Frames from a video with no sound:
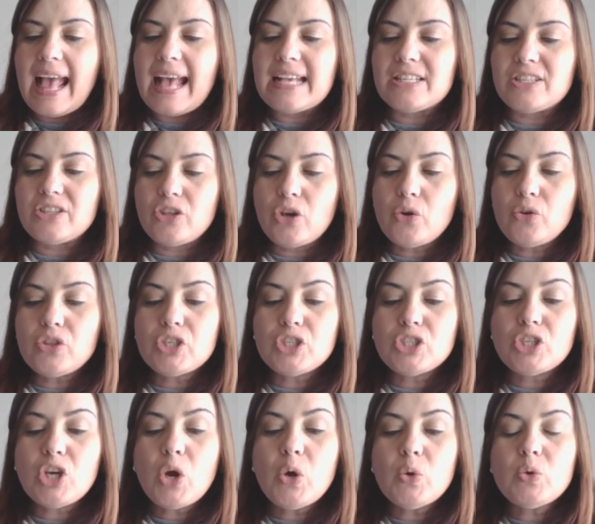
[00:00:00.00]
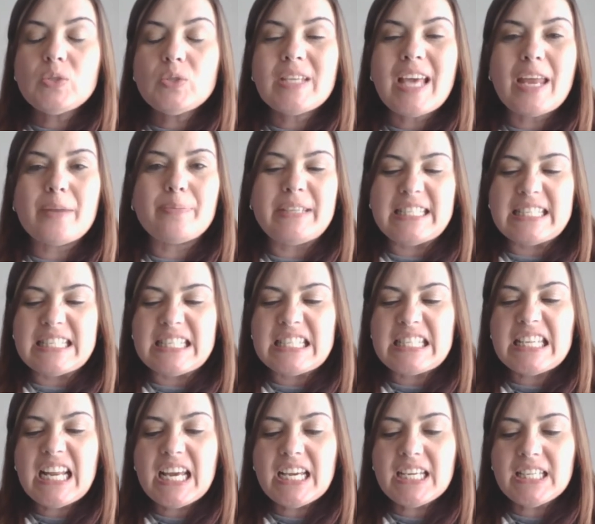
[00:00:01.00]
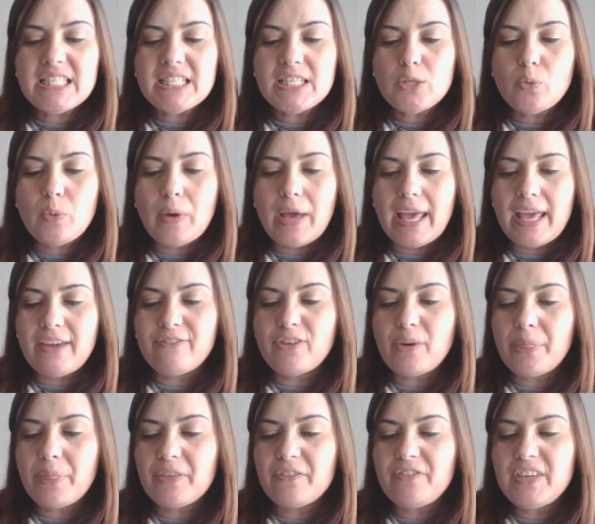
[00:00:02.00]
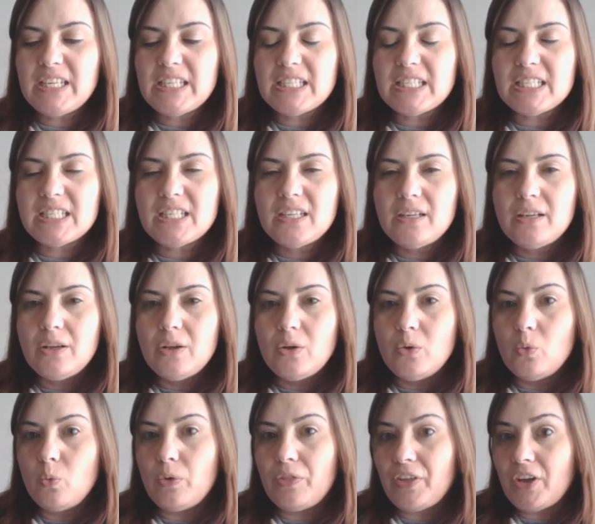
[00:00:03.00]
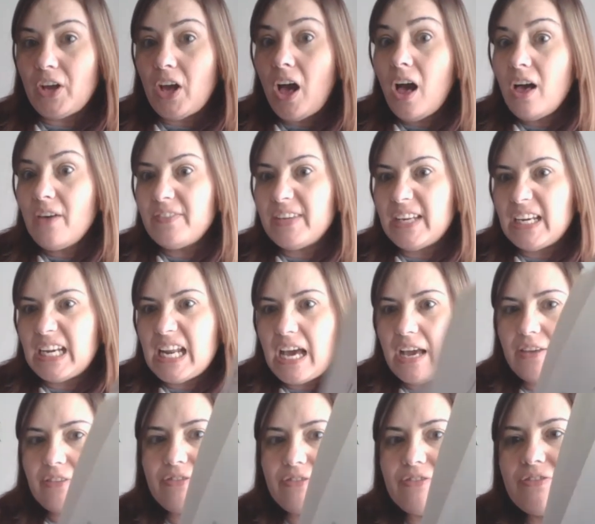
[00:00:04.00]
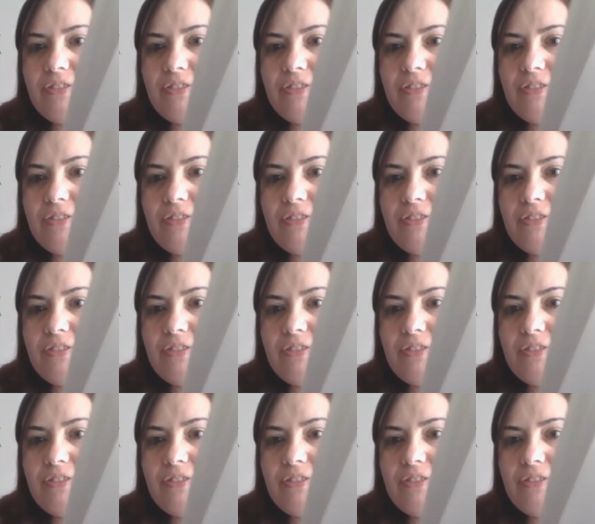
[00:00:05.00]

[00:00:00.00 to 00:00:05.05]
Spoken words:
as though the toes had been sliced away from the feet with a carving knife.